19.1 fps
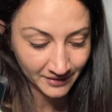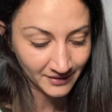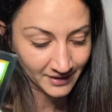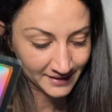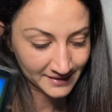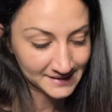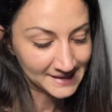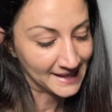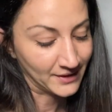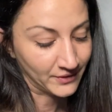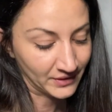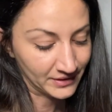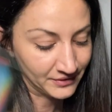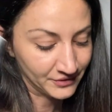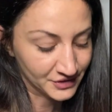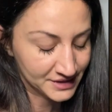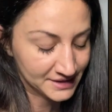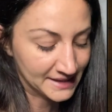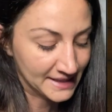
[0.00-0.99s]
things out. And
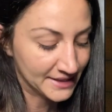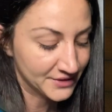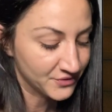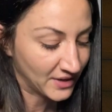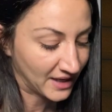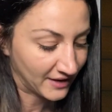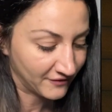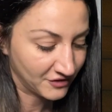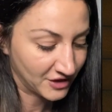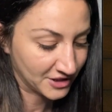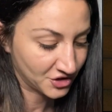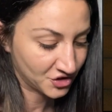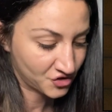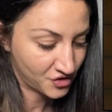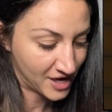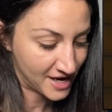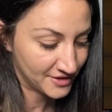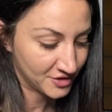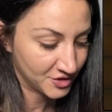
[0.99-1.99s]
they're seeing you have that
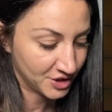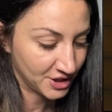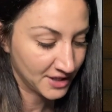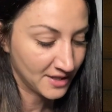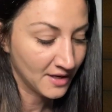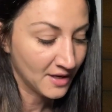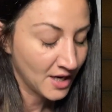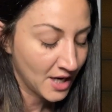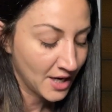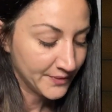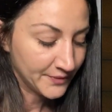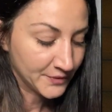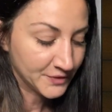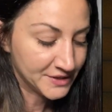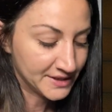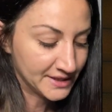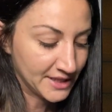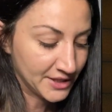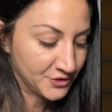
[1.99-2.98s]
strategy. They're
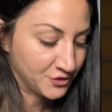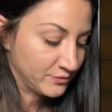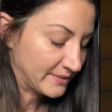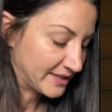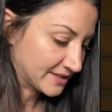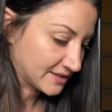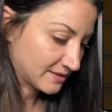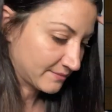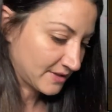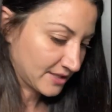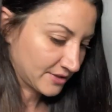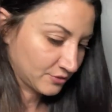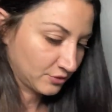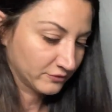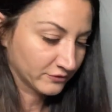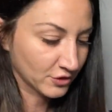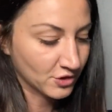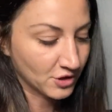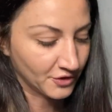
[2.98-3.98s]
seeing you make some head
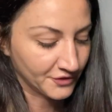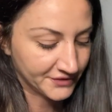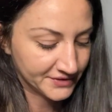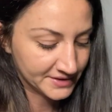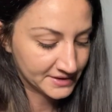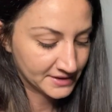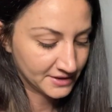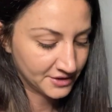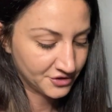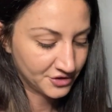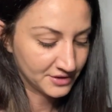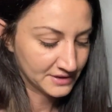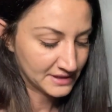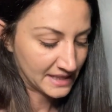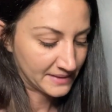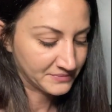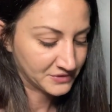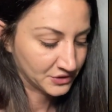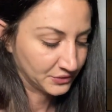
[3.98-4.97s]
over heart decisions,
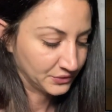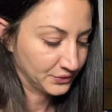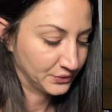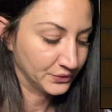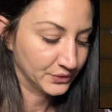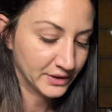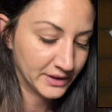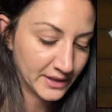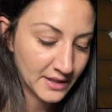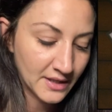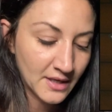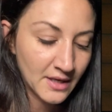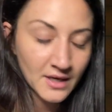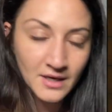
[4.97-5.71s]
absolutely.